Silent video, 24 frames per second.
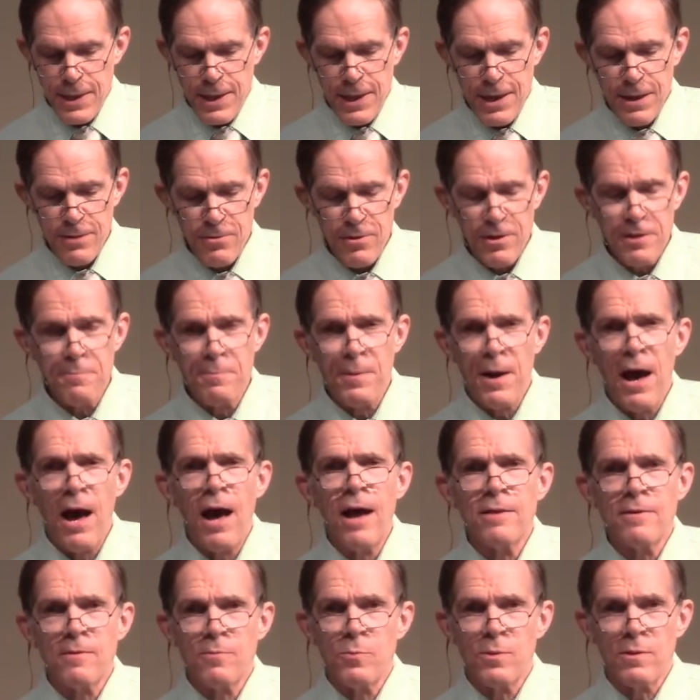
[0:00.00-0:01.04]
His
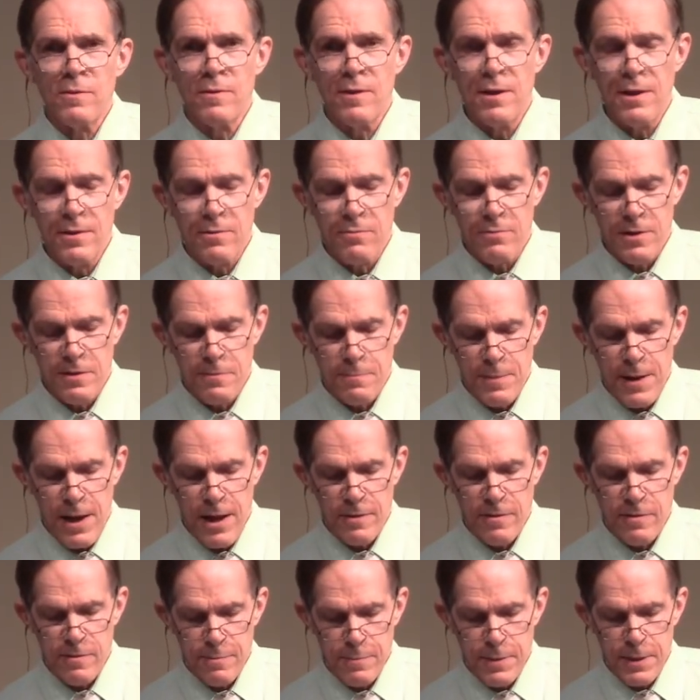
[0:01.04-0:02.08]
response was his
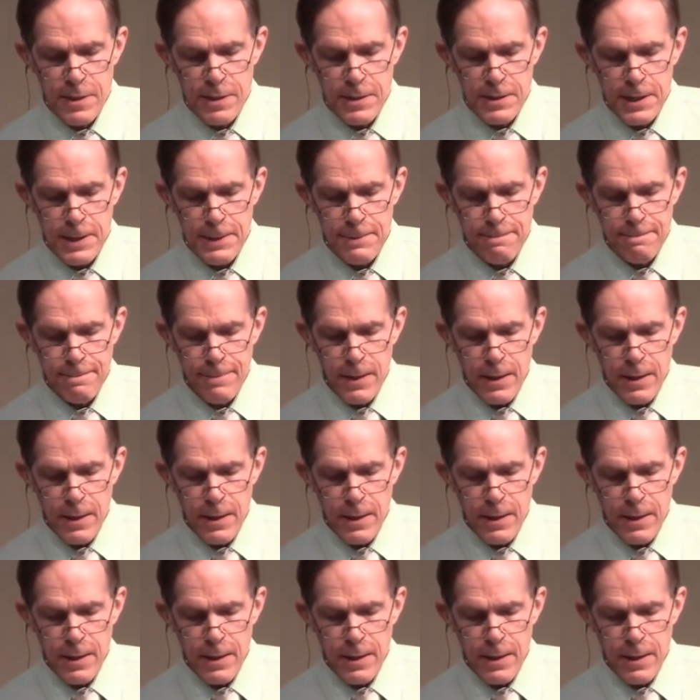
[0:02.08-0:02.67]
responsibility.